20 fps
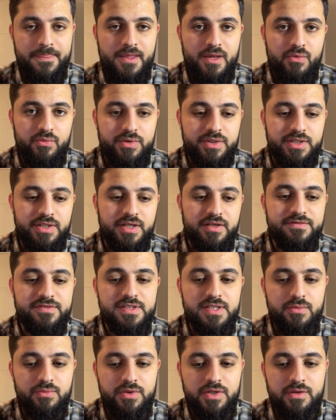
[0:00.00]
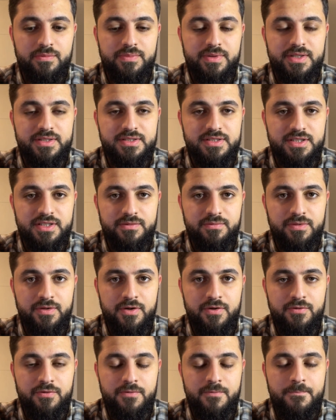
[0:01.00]
When you give someone a
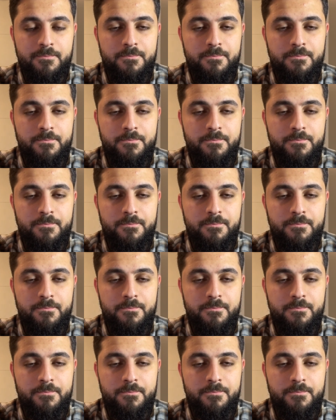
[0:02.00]
placebo,